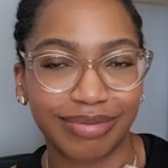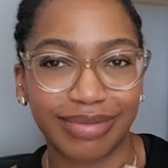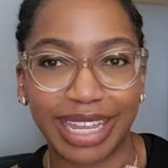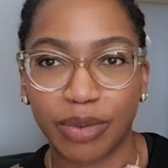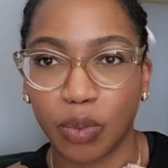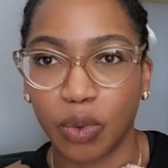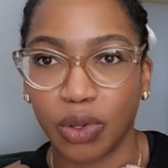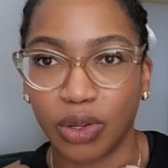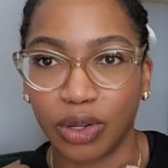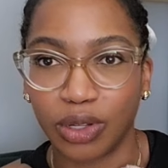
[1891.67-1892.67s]
like
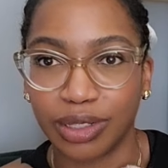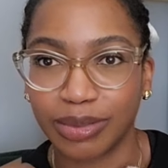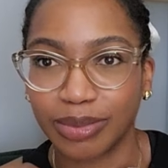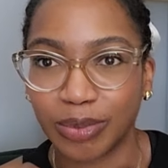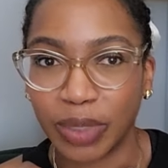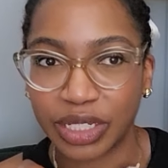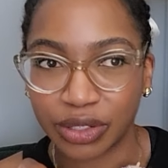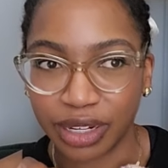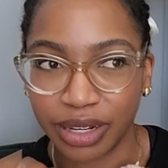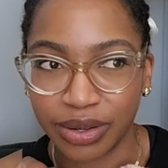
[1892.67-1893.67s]
wool winter
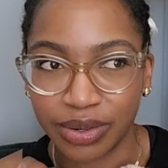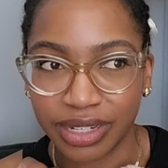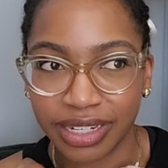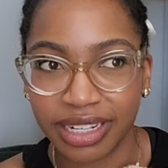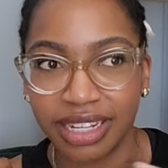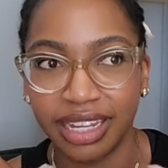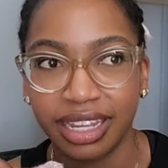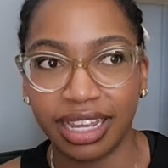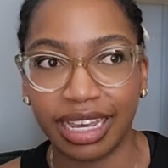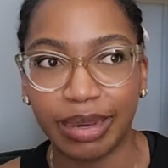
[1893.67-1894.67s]
coat,
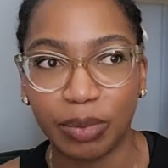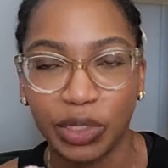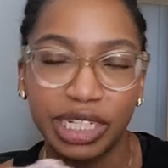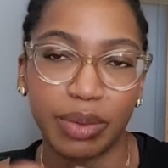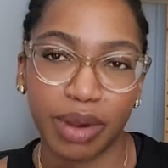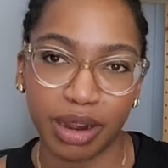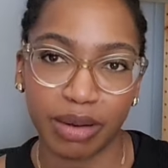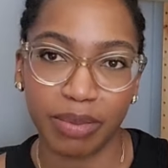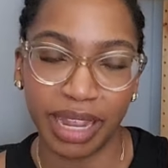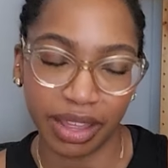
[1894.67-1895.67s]
which I wear
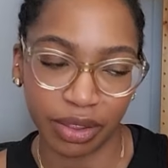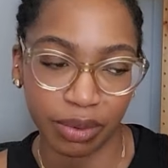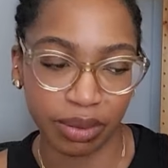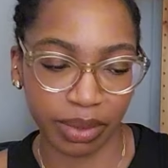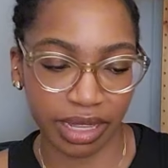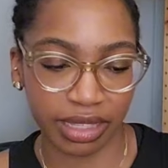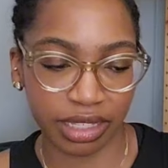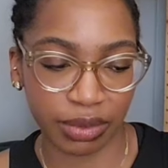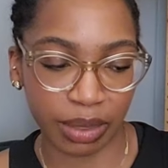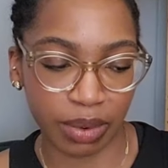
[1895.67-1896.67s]
my other one with.
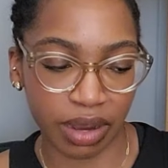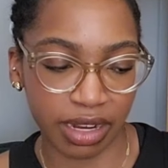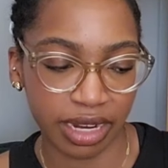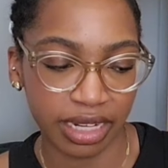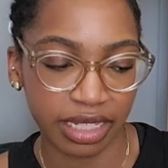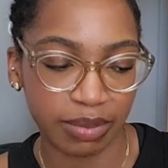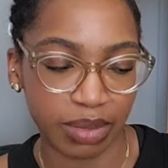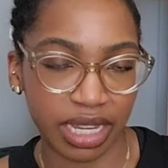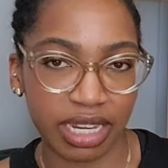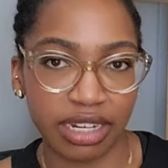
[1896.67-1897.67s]
So I wanted it to
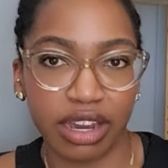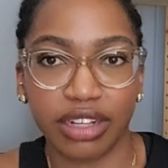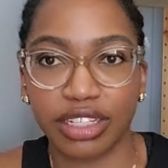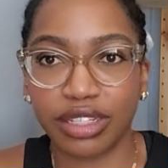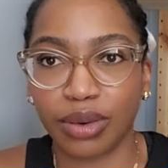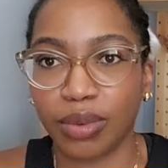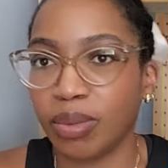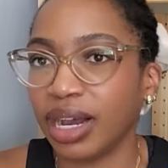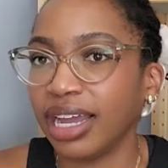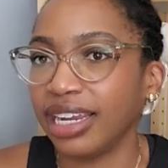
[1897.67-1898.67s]
be not so
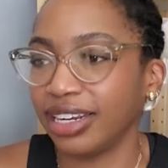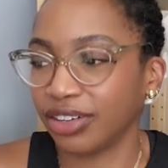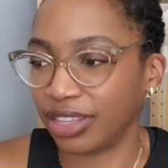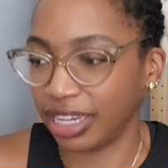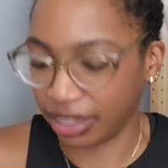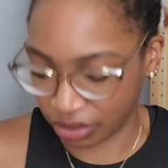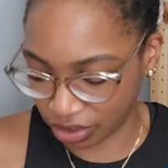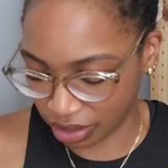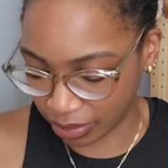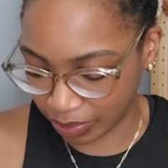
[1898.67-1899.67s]
wide under the
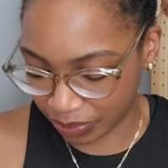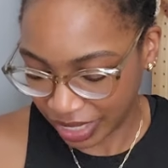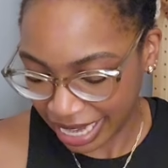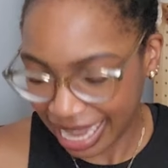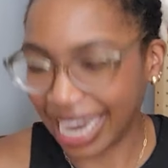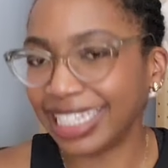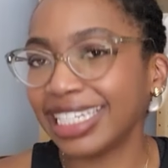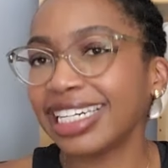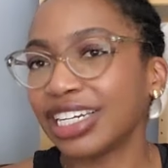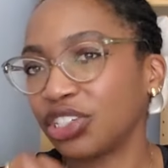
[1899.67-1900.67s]
underarm. I did
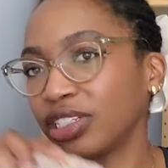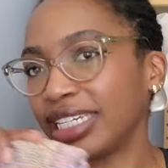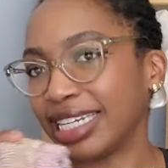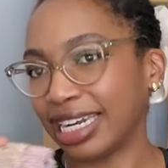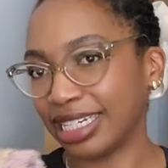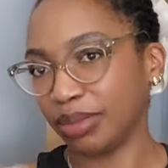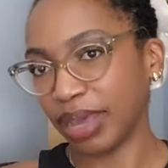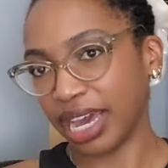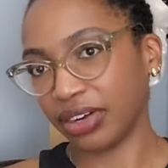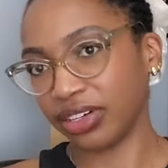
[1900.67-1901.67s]
initially knit it to
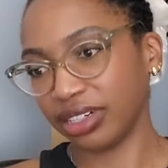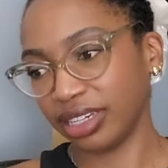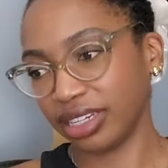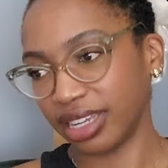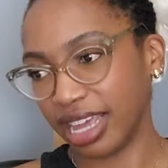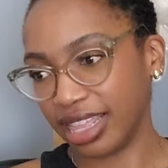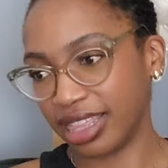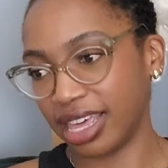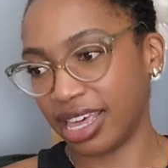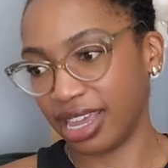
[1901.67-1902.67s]
pattern, and
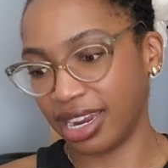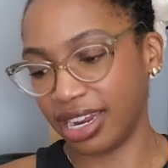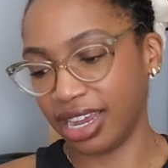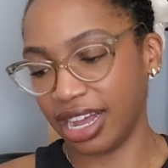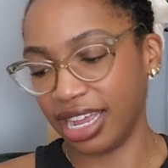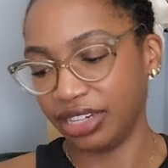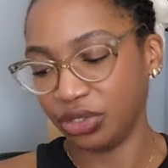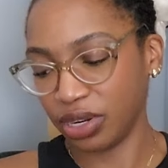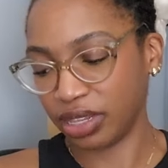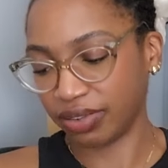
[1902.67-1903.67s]
then I
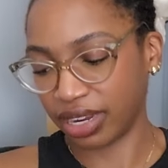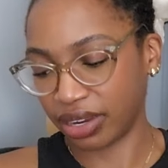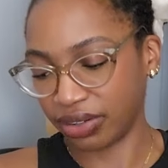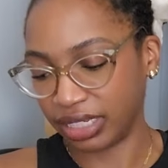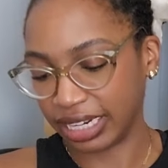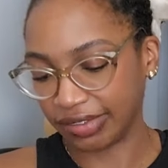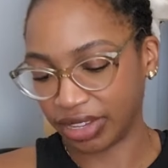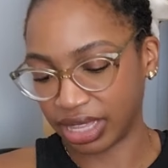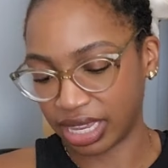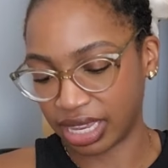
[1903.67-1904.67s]
joined in the round, did
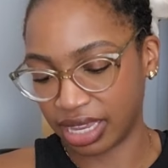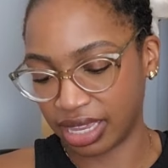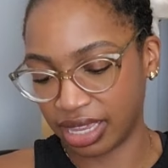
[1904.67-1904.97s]
everything,